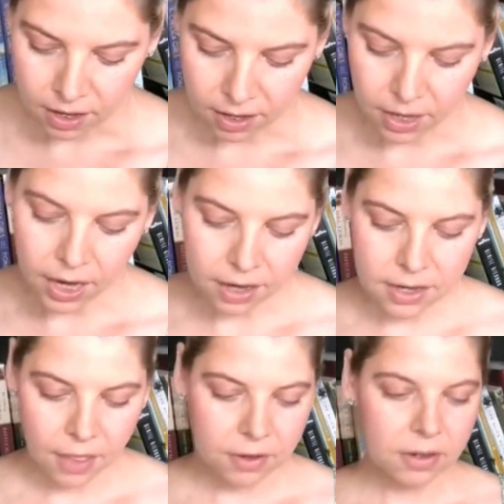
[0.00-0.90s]
All right,
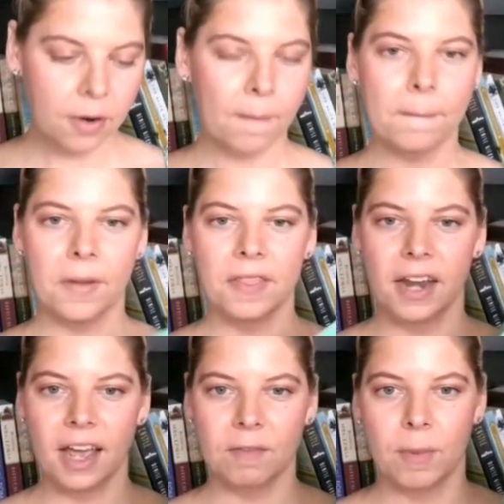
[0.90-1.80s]
another one
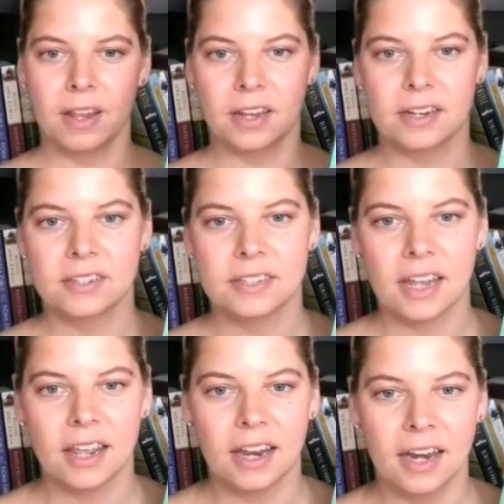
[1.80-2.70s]
that I have on my list,
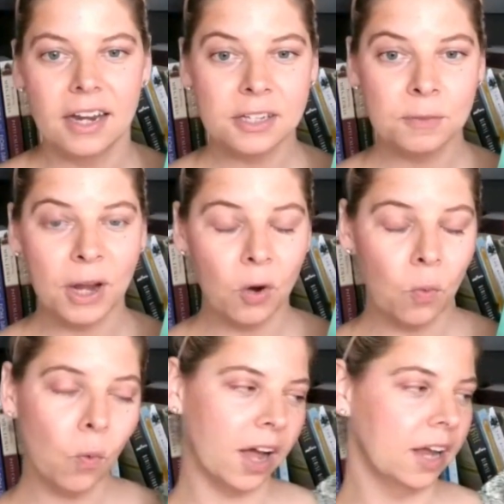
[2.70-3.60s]
and it has been a
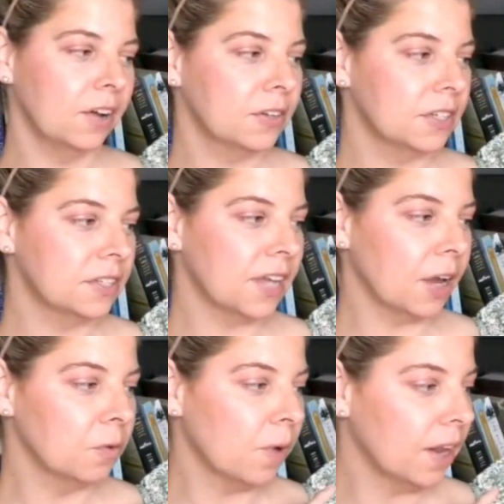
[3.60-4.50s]
while since
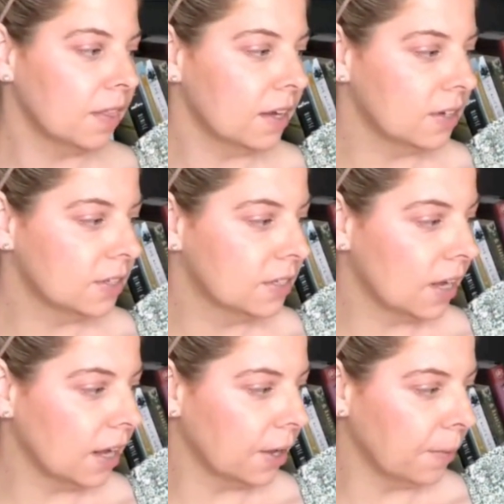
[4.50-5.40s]
I read this.
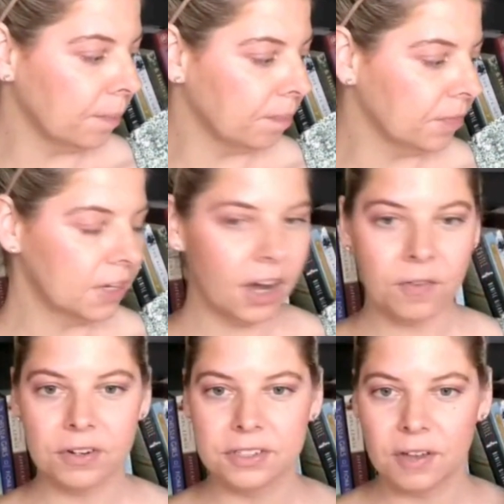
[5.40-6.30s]
The
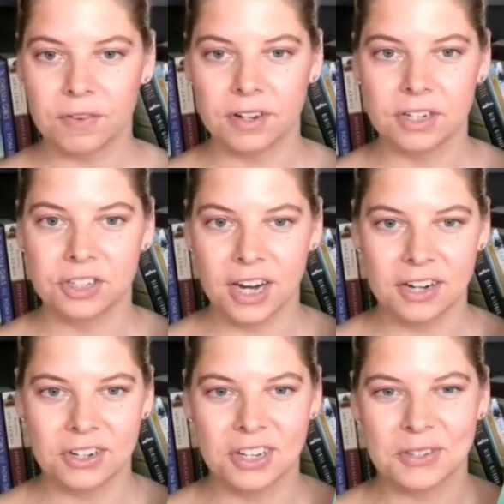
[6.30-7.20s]
cover has definitely changed.